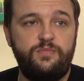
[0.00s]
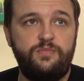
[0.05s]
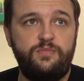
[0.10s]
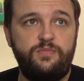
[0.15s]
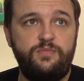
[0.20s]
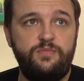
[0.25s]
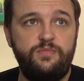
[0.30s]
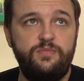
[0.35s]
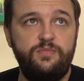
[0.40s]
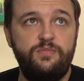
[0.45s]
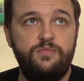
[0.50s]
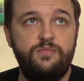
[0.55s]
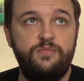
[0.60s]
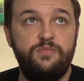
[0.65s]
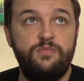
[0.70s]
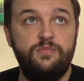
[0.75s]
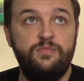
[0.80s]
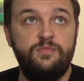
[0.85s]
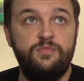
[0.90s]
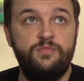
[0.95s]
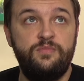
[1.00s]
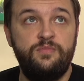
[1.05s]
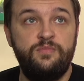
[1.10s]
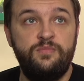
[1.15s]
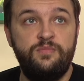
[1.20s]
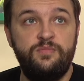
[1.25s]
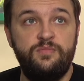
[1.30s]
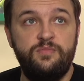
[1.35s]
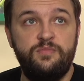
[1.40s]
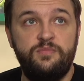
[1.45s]

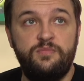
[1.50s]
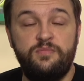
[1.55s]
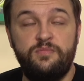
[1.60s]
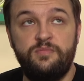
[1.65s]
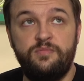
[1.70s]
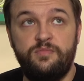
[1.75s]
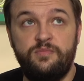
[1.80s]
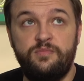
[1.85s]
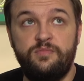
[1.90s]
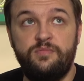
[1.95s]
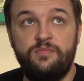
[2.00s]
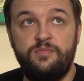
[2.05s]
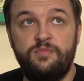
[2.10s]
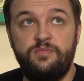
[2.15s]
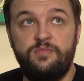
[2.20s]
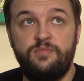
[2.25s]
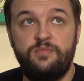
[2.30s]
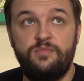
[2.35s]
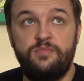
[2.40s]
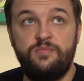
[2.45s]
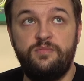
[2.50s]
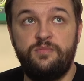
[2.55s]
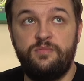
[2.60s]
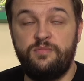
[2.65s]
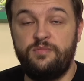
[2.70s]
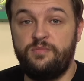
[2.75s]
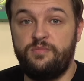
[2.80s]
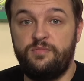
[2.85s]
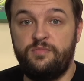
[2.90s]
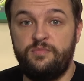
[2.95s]

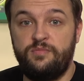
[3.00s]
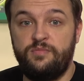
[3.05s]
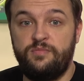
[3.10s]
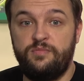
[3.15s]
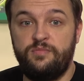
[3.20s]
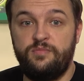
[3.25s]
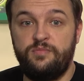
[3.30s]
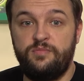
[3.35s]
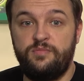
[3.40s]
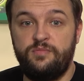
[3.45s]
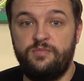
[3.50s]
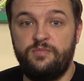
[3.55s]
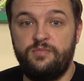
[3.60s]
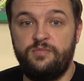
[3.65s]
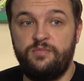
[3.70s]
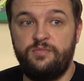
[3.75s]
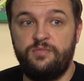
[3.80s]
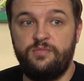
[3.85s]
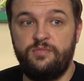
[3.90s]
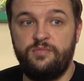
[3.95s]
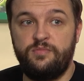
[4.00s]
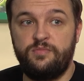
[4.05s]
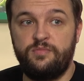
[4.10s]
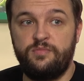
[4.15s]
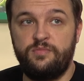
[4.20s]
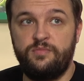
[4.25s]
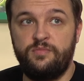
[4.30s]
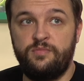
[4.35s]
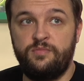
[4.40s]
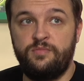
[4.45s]

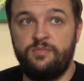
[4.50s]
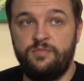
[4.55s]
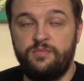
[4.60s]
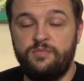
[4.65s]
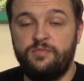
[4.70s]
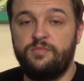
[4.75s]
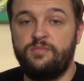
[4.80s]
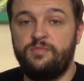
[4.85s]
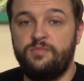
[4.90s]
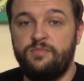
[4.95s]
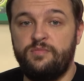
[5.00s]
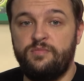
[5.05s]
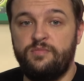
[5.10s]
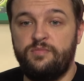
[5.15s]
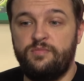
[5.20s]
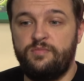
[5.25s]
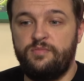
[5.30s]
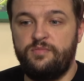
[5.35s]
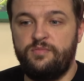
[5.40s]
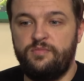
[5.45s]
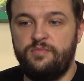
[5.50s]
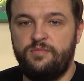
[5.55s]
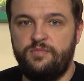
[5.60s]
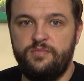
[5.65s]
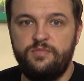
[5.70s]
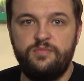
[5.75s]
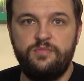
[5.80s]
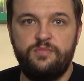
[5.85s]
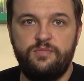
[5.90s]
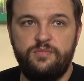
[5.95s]

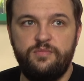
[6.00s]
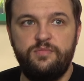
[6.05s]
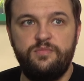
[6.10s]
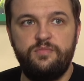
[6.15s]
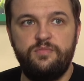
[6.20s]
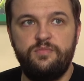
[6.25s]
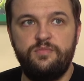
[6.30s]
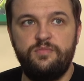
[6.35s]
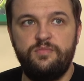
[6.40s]
(not speaking)